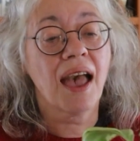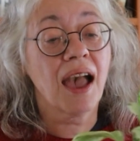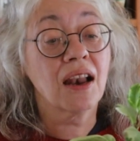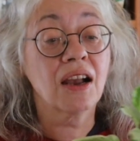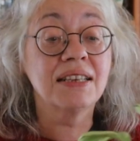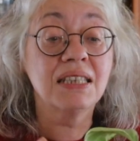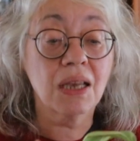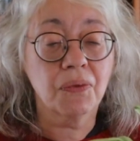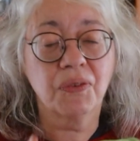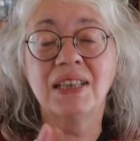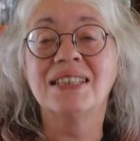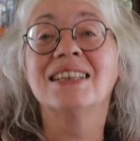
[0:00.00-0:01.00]
And I
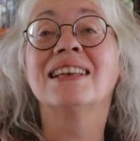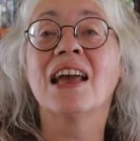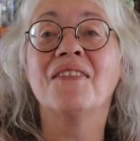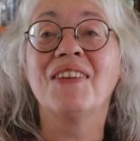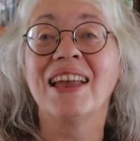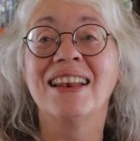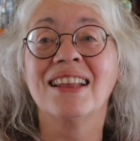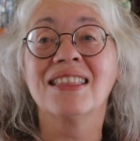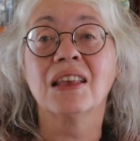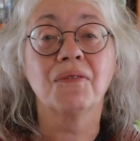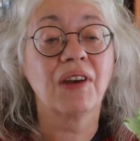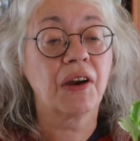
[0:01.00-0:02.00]
definitely didn't have
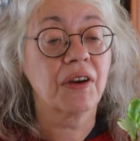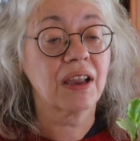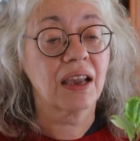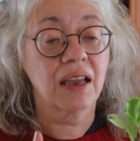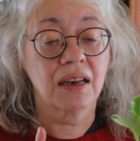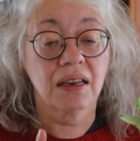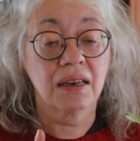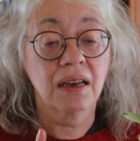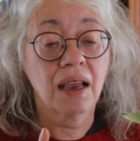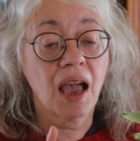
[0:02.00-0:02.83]
anything variegated.